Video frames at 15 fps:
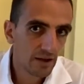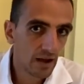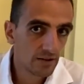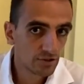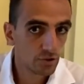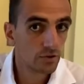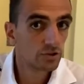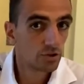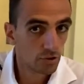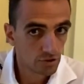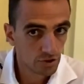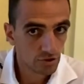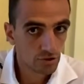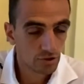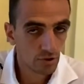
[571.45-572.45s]
uh, sorry,
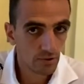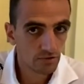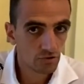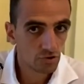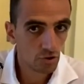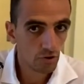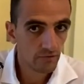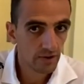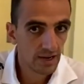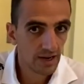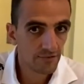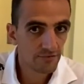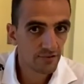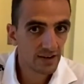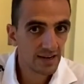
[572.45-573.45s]
200 jog
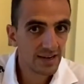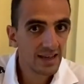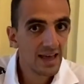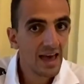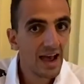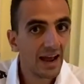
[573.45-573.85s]
recovery,